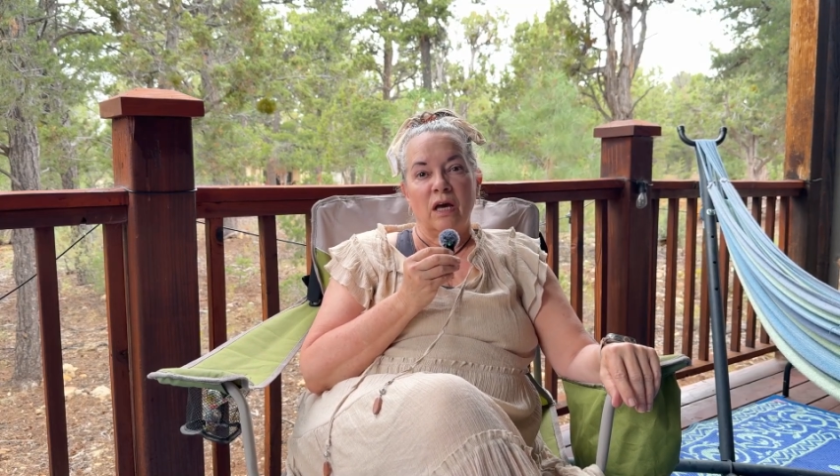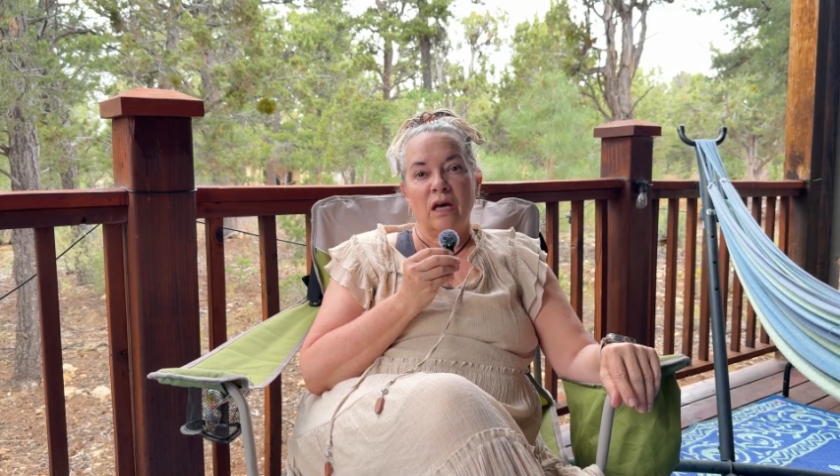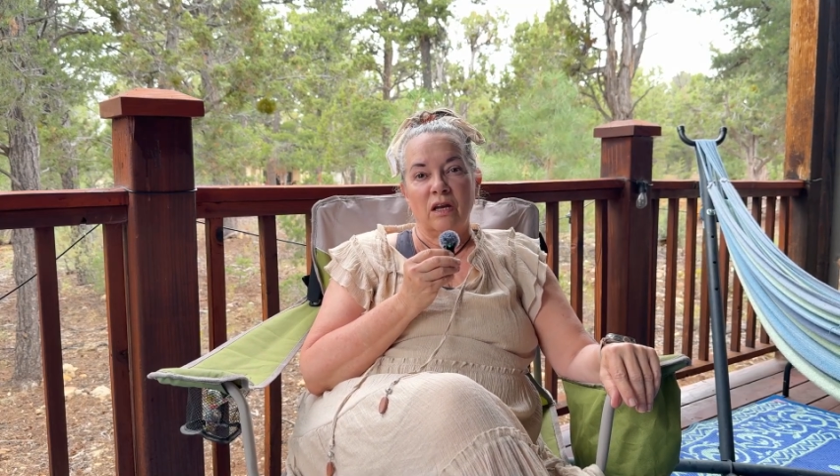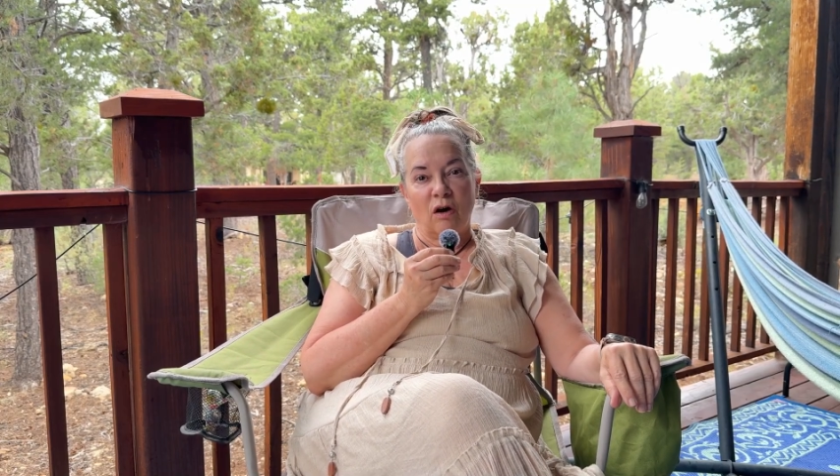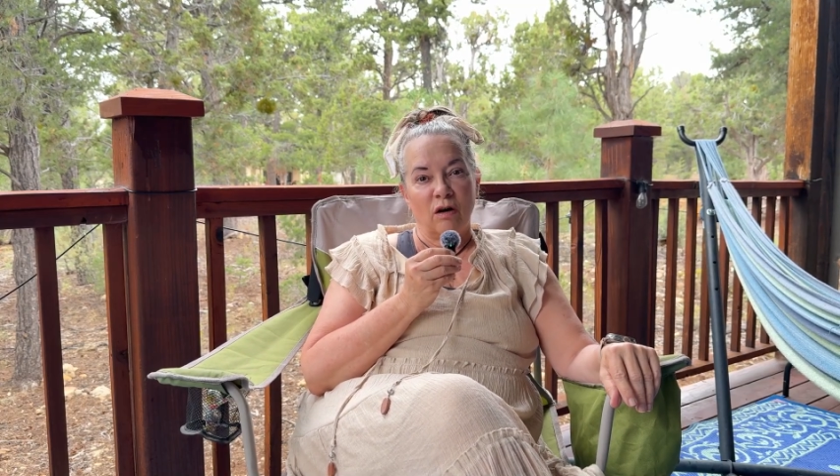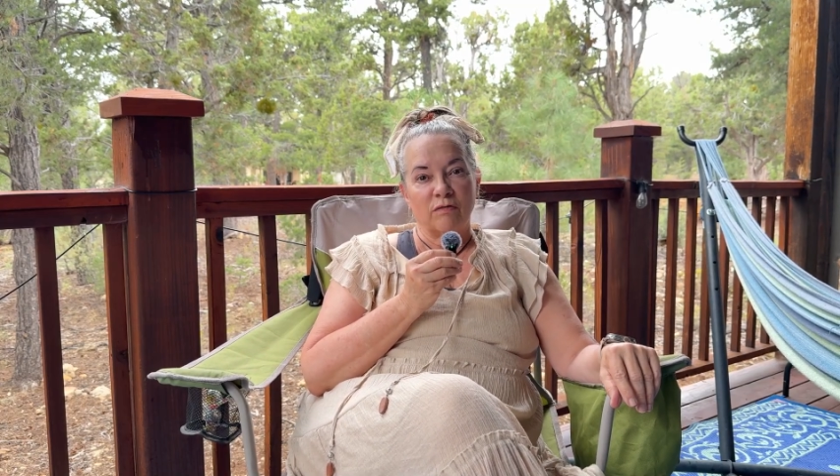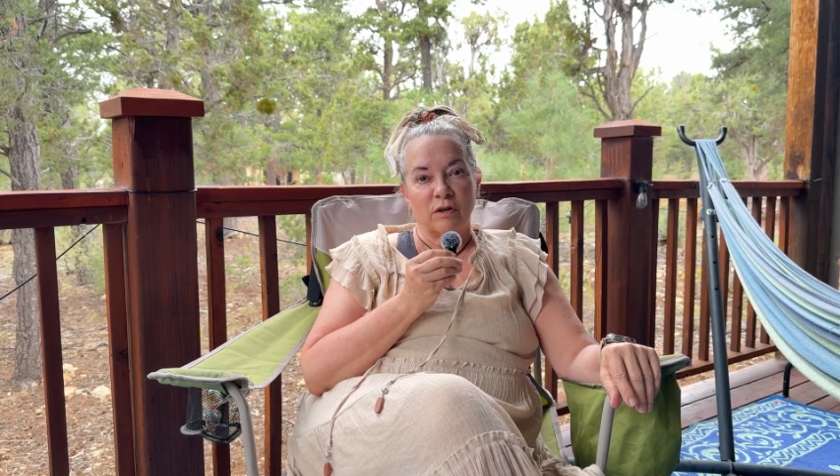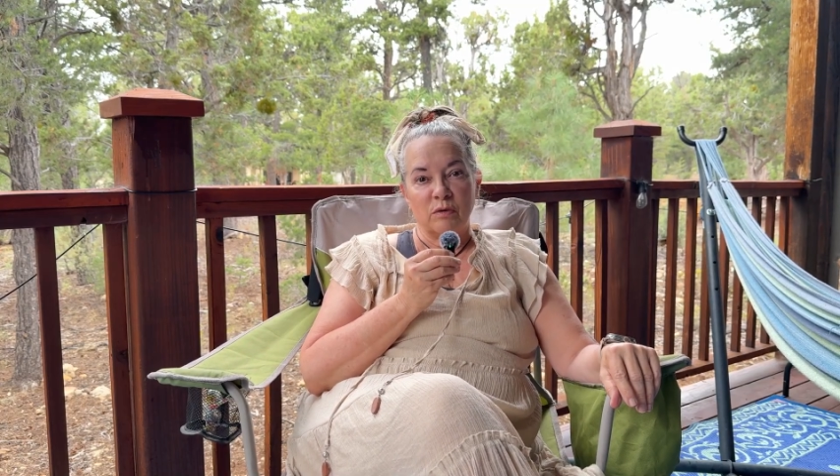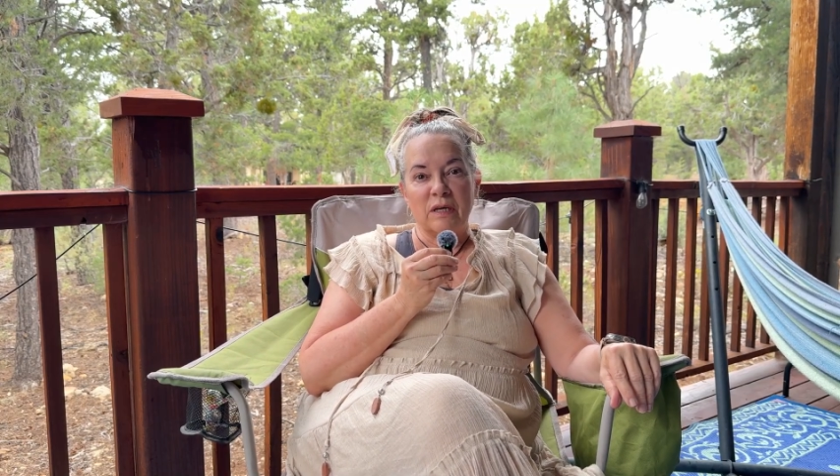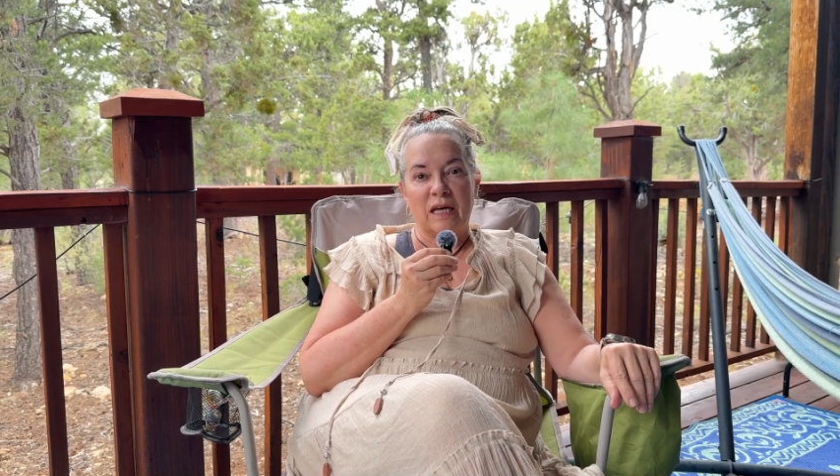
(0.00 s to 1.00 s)
an off
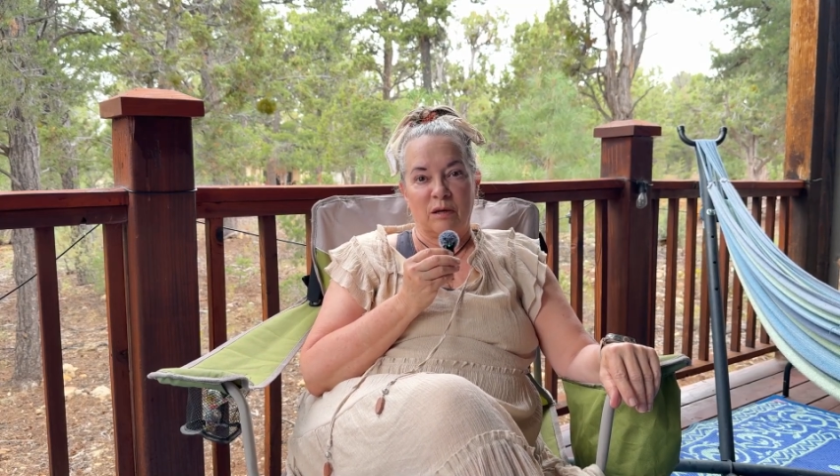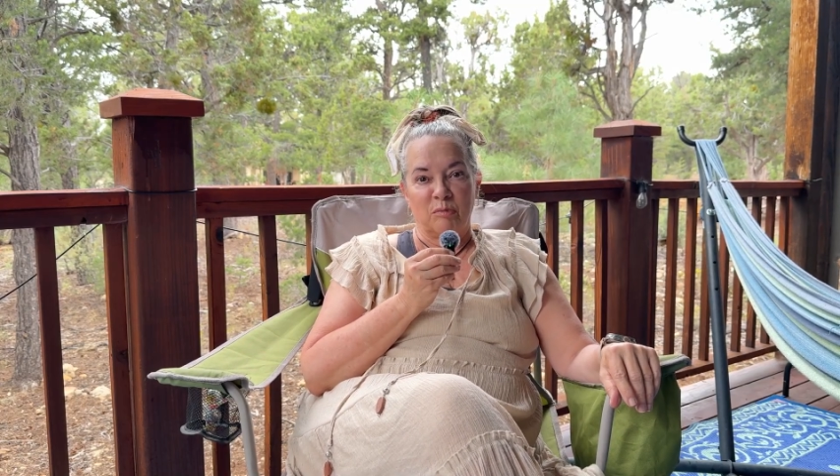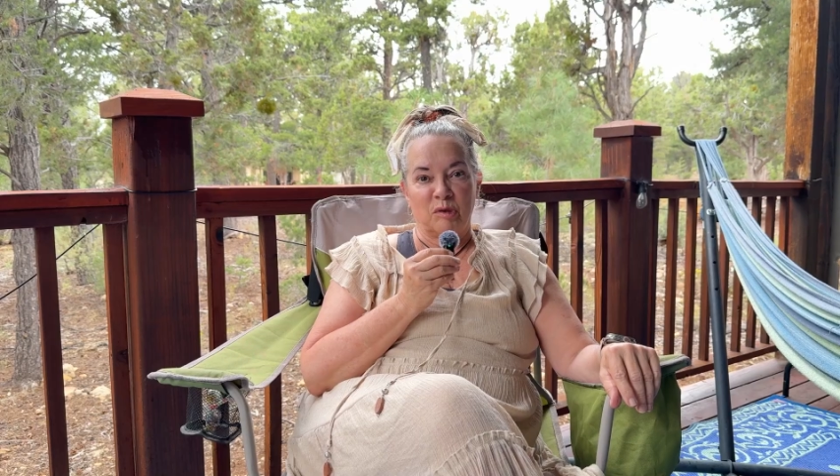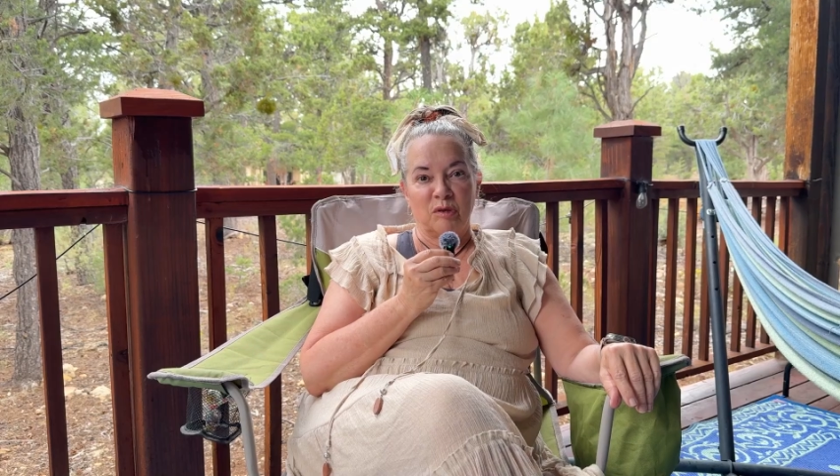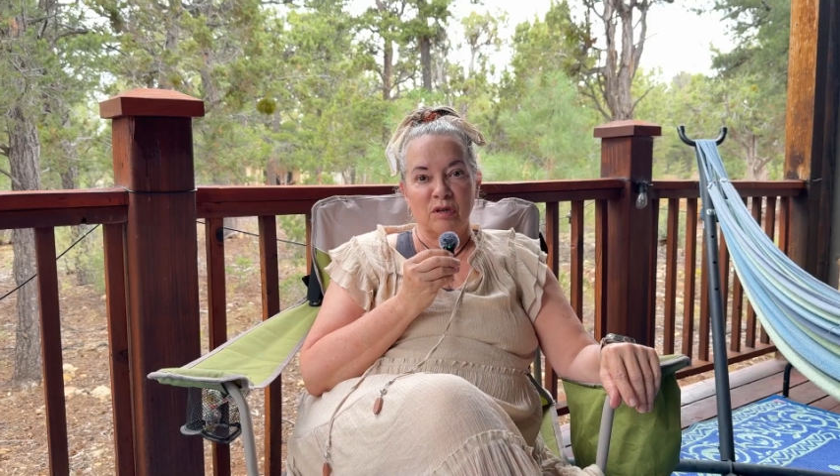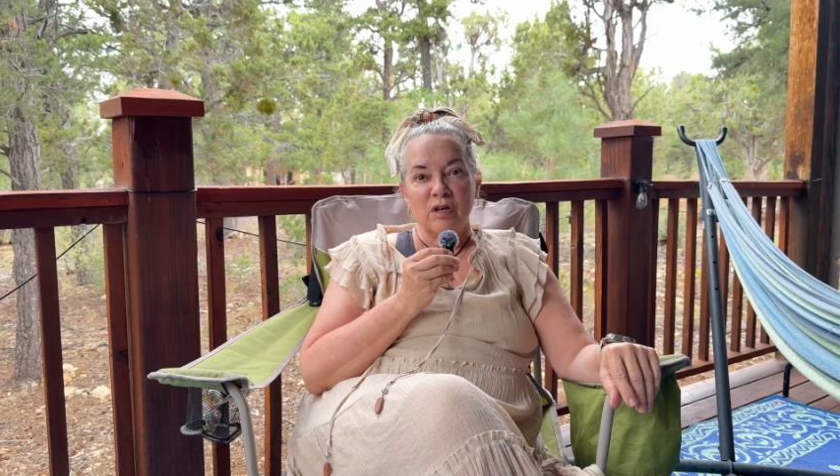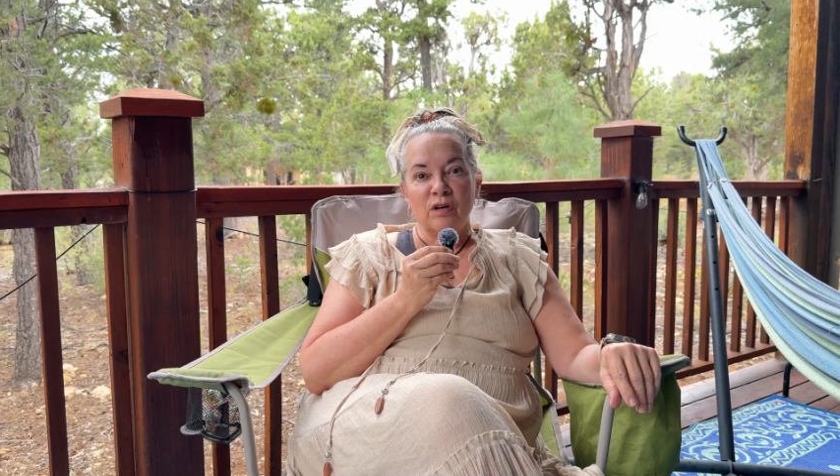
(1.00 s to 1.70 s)
road camper.